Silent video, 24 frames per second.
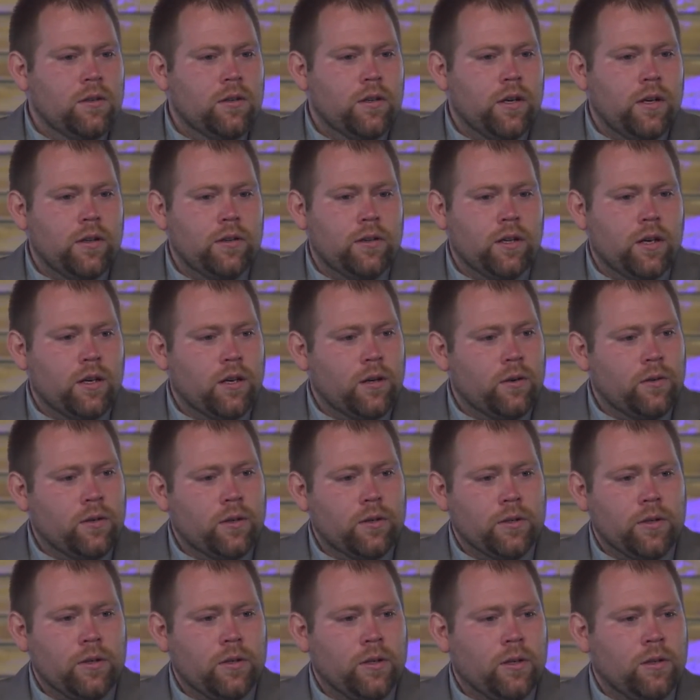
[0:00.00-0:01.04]
I thought, "Oh, no,
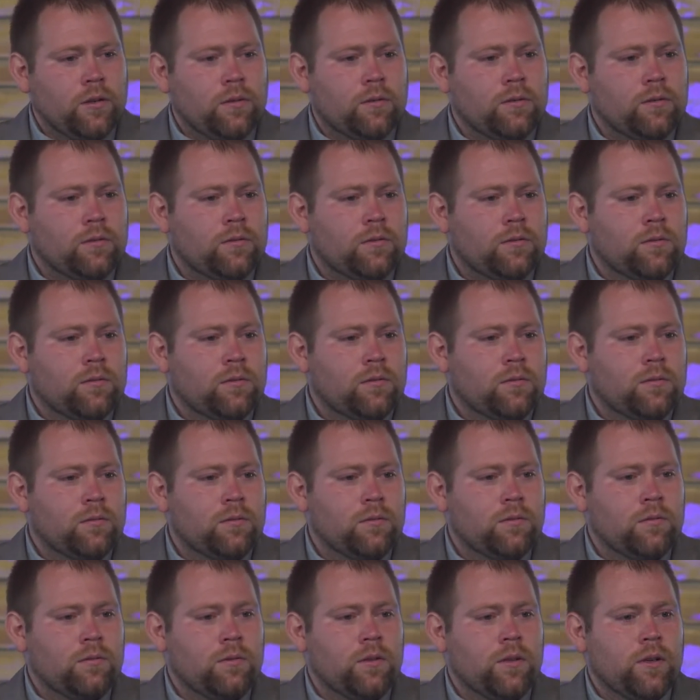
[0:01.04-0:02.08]
you don't.
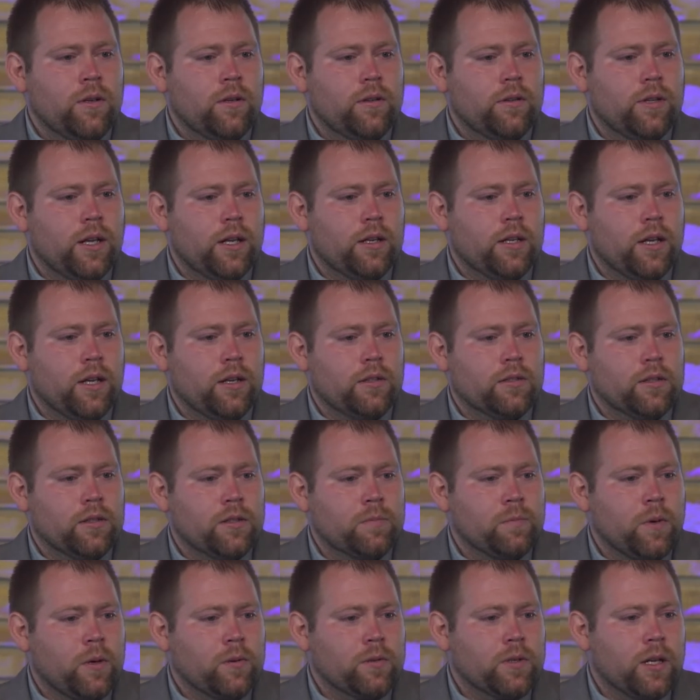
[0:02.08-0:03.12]
That dance is
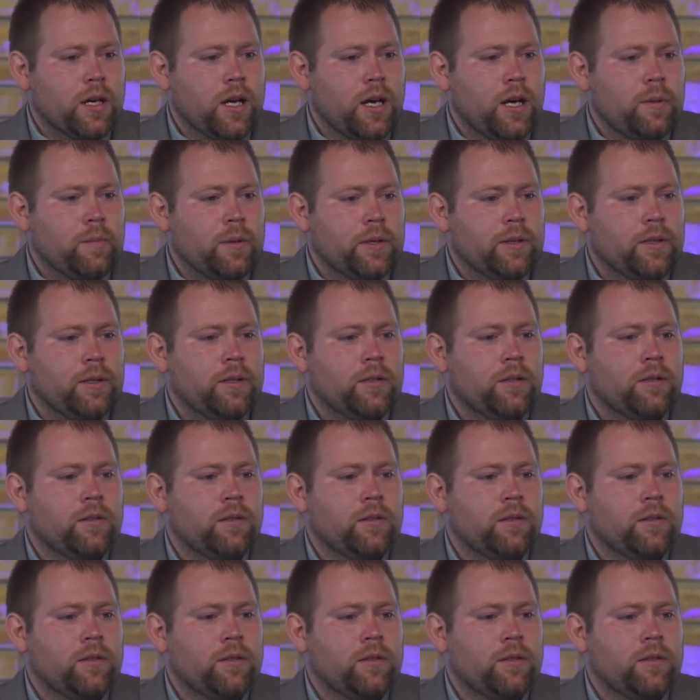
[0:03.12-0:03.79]
supposed to happen."